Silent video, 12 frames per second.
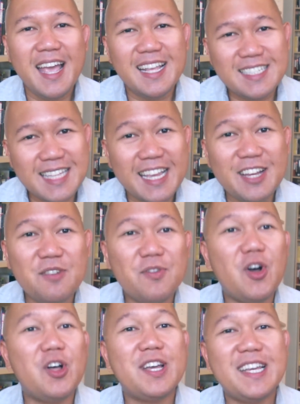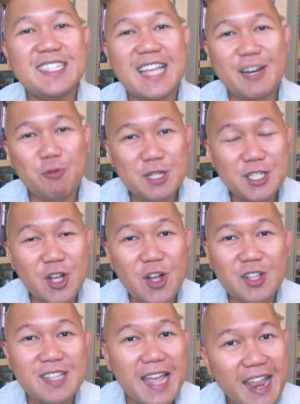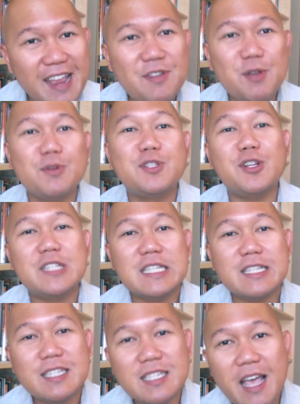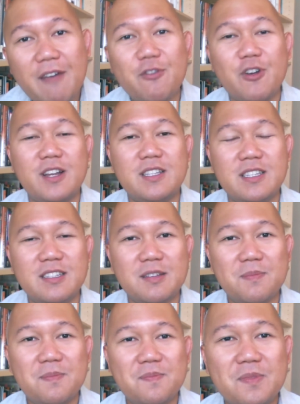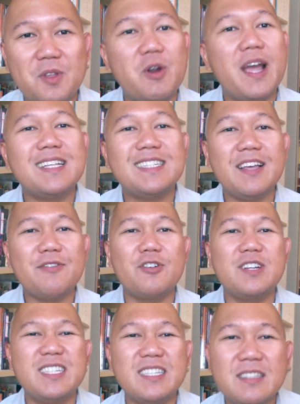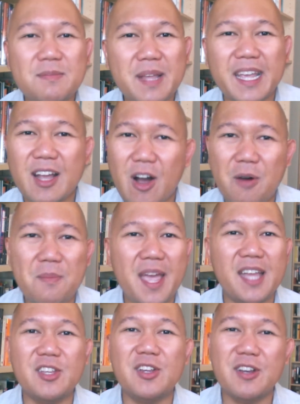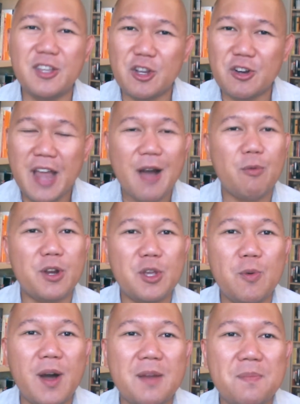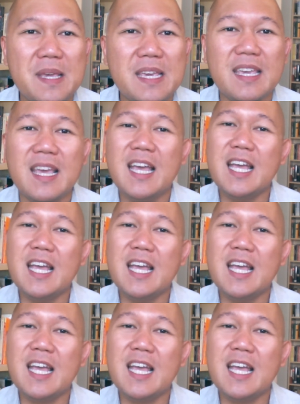Second of all is that envy results into self-criticism, right? Self-criticism like, oh man, you're not where you want to be.